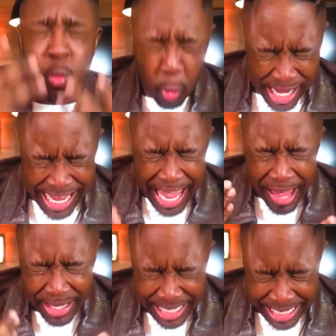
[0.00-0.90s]
We
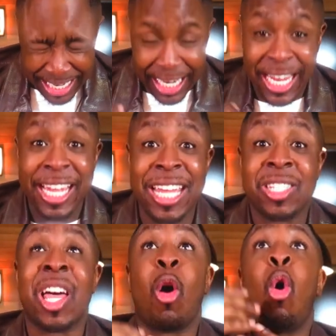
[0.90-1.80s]
have sinned
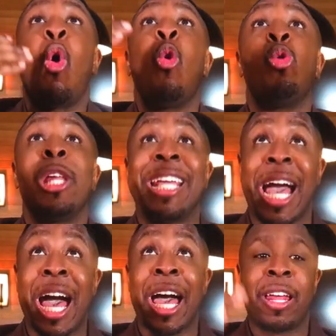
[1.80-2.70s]
against a holy
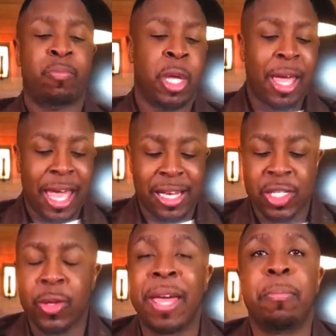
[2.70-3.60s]
God. And
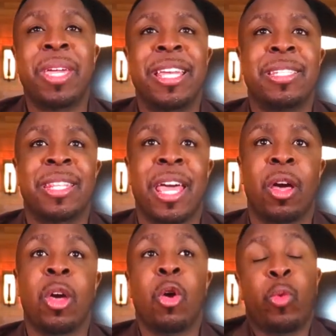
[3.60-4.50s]
so that means
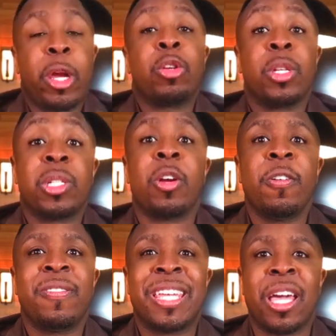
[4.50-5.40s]
that we are
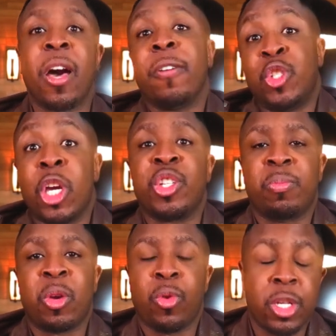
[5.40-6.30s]
deserving of
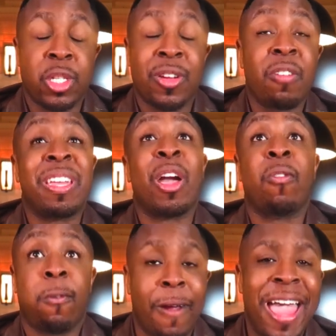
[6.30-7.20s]
judgment. We're deserving
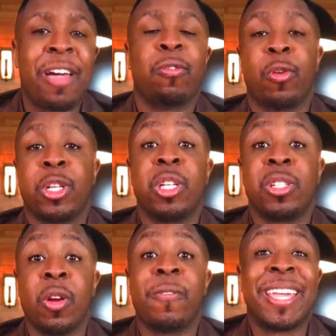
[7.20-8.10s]
of wrath. We're
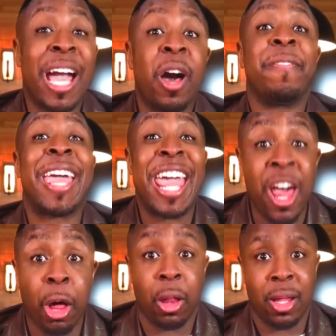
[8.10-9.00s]
deserving of
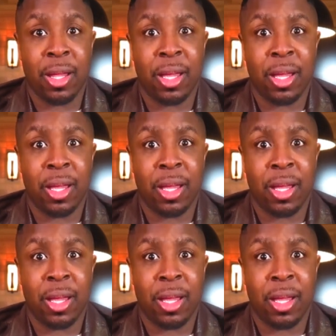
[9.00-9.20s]
hell.